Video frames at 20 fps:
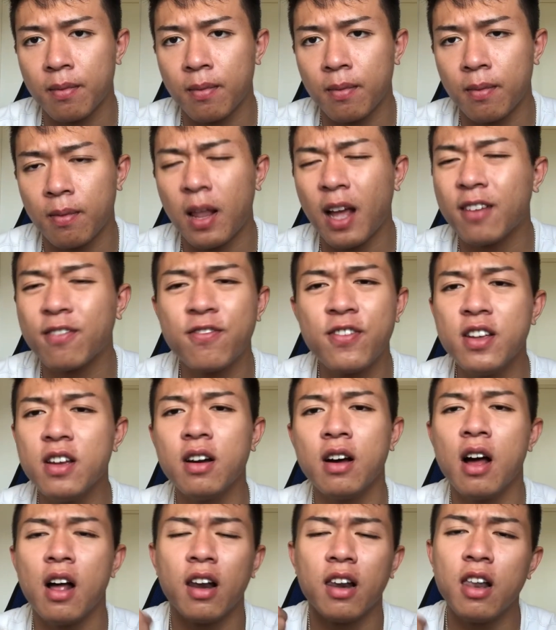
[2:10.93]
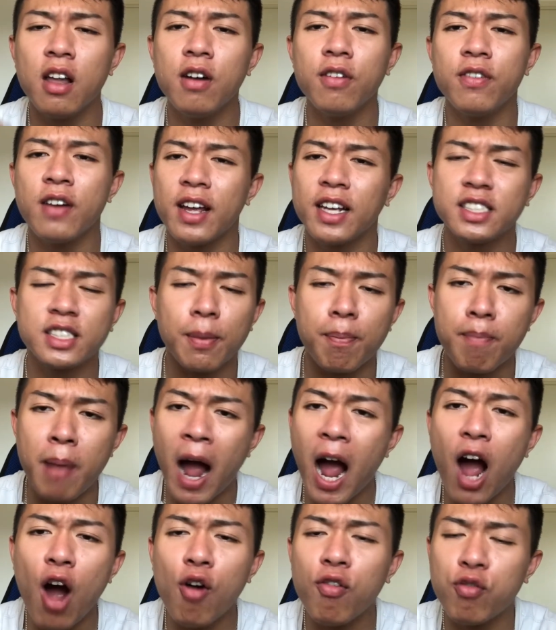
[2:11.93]
Like fear, love is a
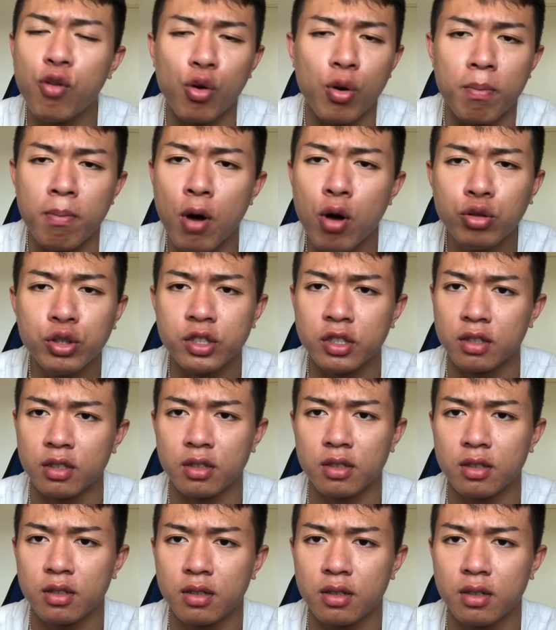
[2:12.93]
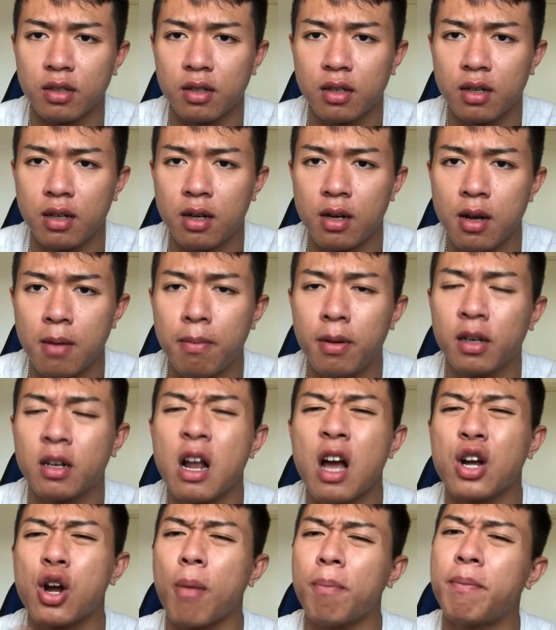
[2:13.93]
powerful emotion. But
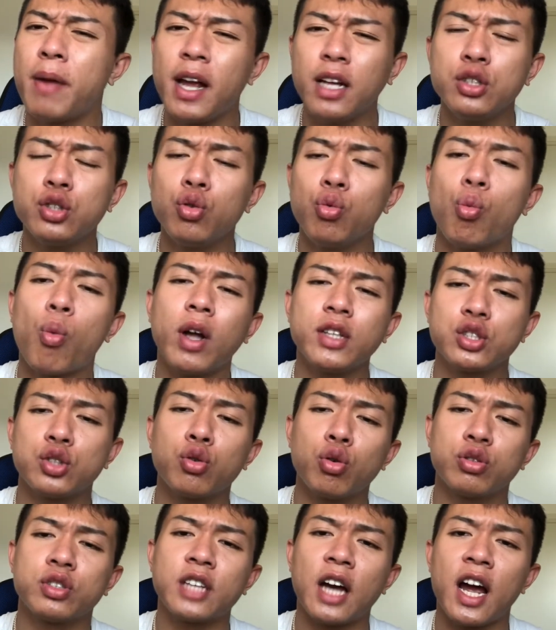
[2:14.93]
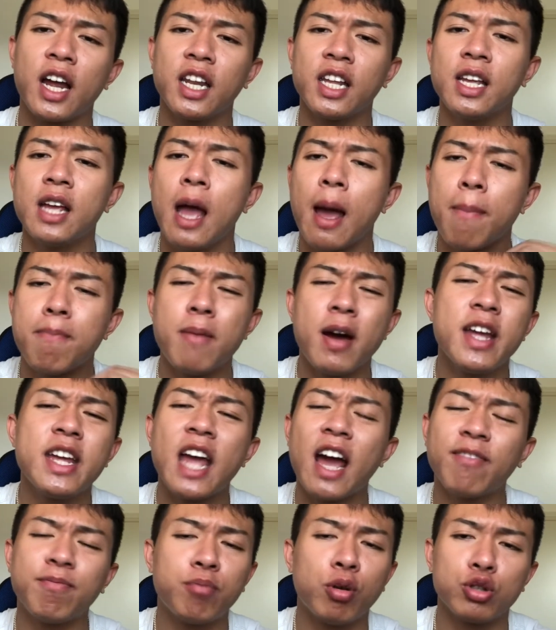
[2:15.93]
compared to what society may
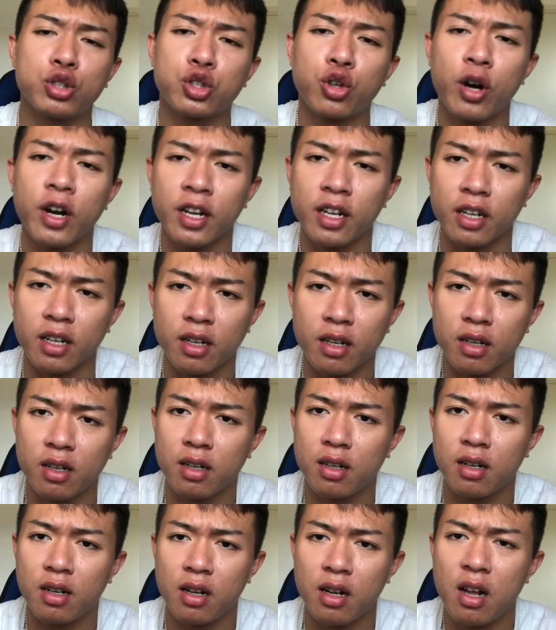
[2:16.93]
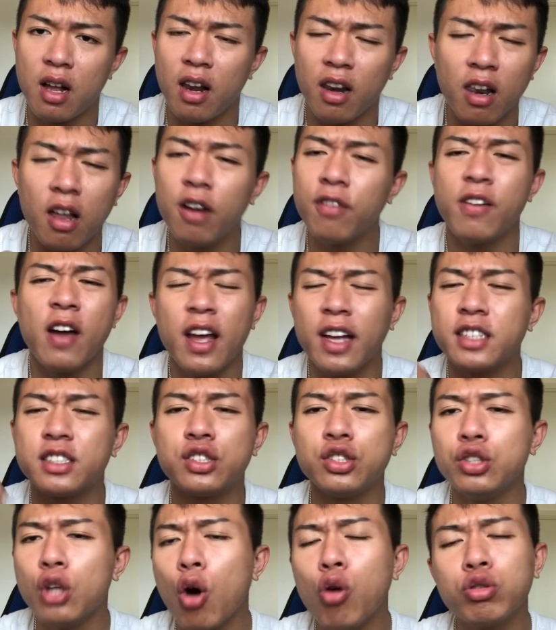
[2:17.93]
have portrayed, love is
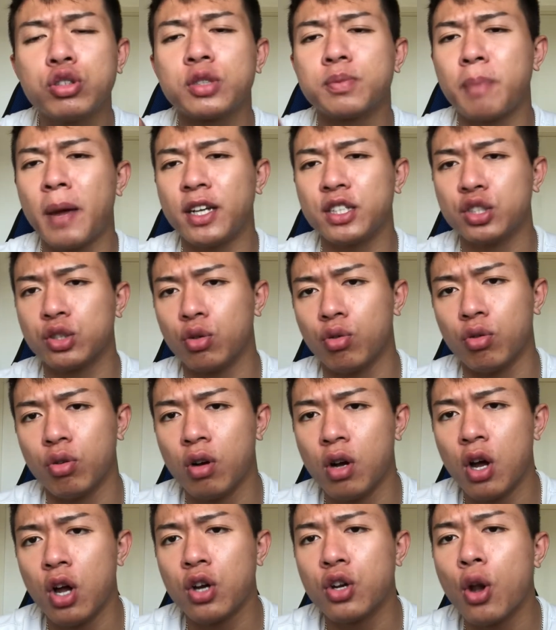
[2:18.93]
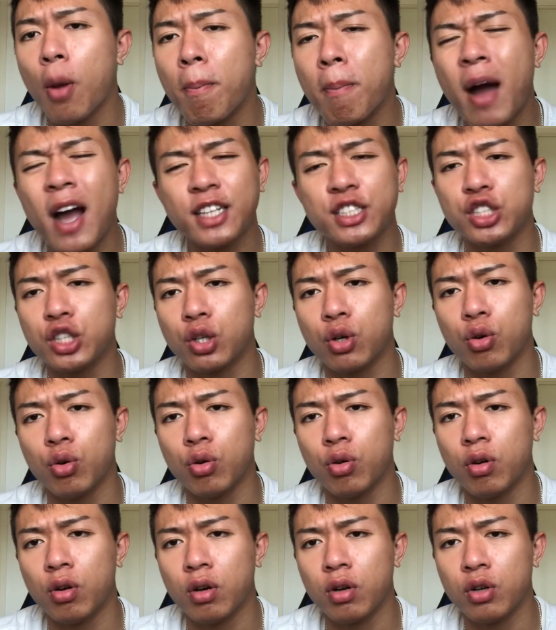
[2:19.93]
no special, nor magical,
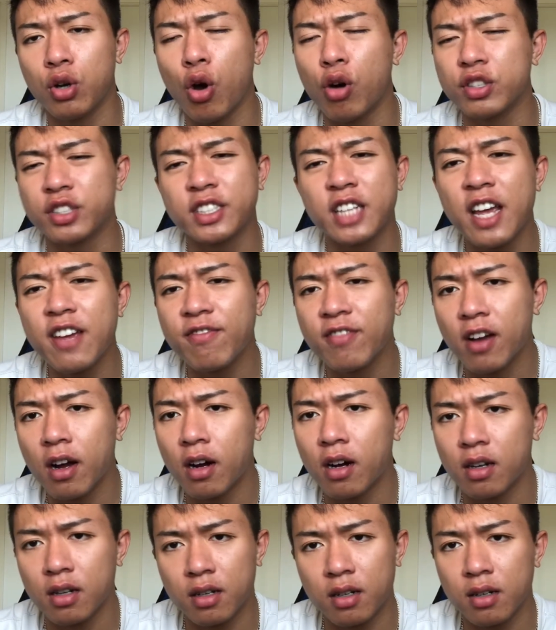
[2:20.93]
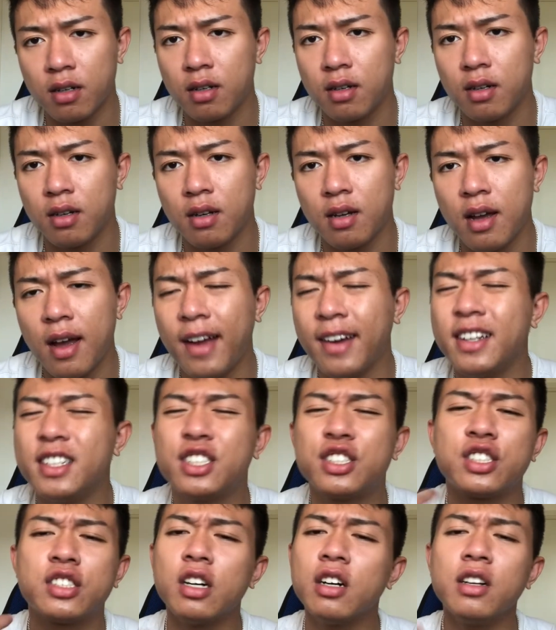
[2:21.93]
nor a safeguard. And it's
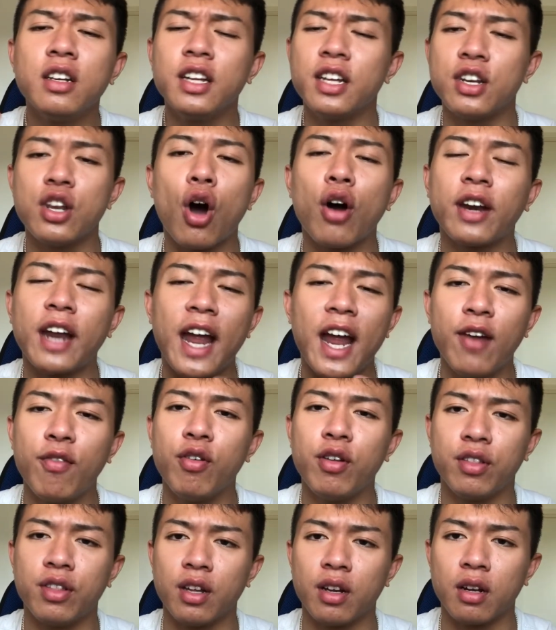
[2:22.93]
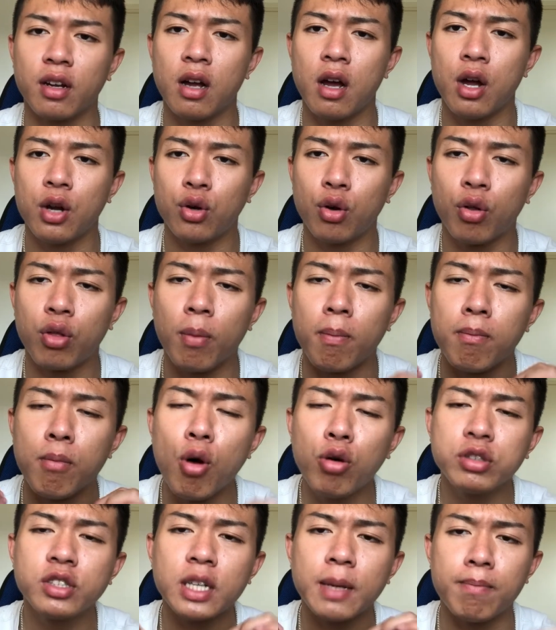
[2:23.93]
certainly not everything, nor the
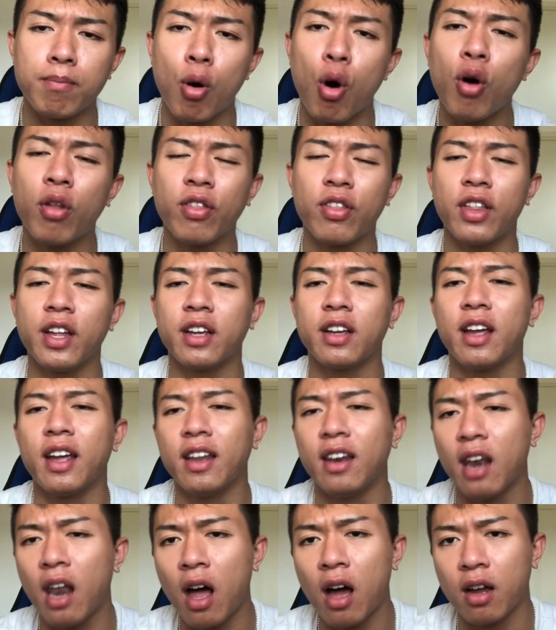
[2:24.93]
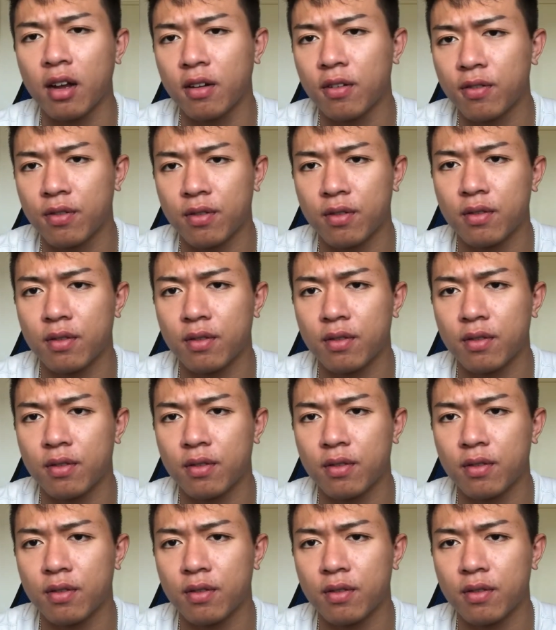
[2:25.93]
most important thing in life.